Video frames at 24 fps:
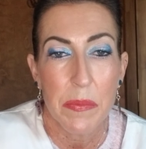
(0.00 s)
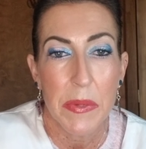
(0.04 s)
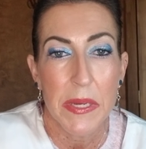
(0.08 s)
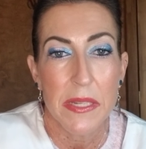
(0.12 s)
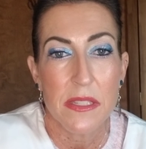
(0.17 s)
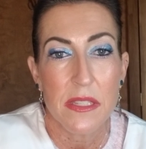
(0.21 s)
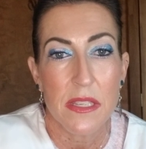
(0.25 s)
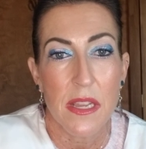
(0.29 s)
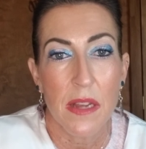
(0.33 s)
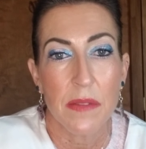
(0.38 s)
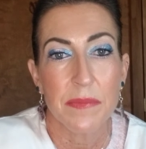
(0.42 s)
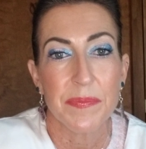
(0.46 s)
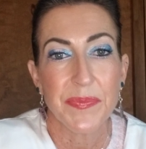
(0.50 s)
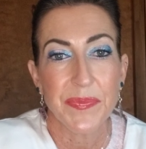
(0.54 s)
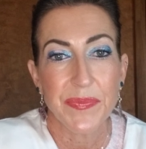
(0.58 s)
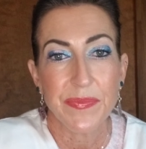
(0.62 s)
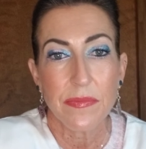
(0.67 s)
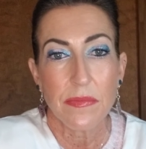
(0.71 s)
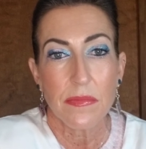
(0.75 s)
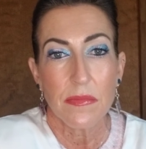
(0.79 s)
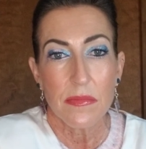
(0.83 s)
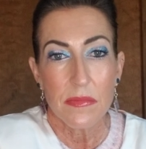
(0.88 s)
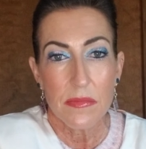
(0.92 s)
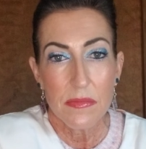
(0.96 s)
but
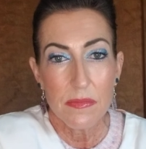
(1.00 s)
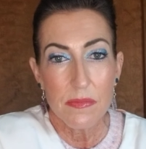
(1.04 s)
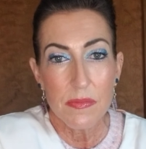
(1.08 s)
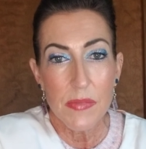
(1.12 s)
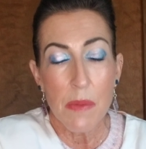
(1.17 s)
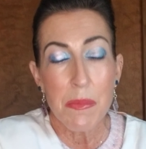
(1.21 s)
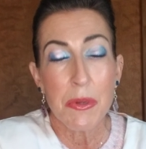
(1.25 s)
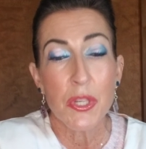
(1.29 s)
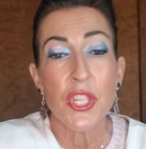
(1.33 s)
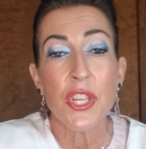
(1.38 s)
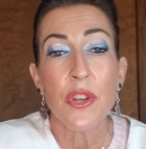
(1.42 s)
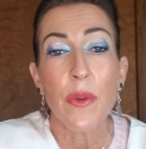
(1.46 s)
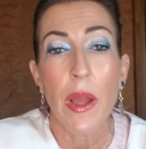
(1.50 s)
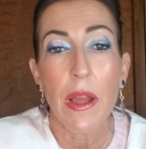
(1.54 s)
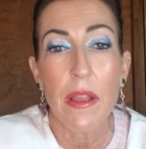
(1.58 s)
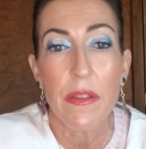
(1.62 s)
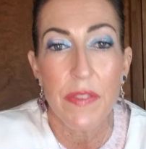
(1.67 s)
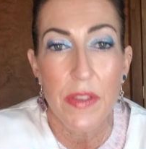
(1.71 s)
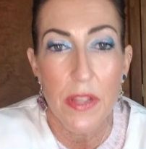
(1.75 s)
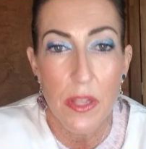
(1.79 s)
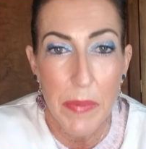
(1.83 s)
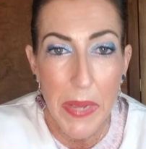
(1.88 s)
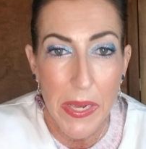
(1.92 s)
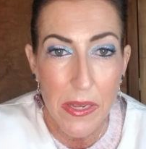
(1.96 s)
you know how I
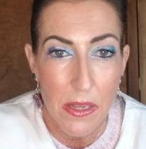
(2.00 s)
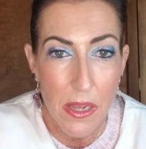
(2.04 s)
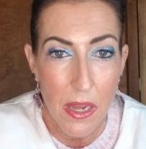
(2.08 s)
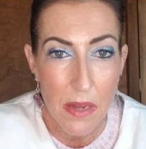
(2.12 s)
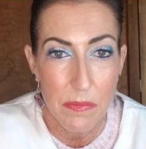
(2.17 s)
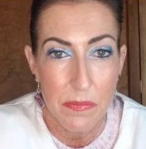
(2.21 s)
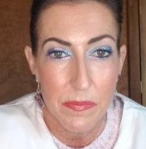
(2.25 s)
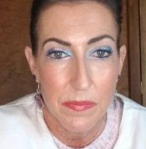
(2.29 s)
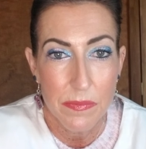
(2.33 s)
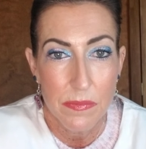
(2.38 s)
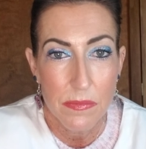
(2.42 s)
feel about gum.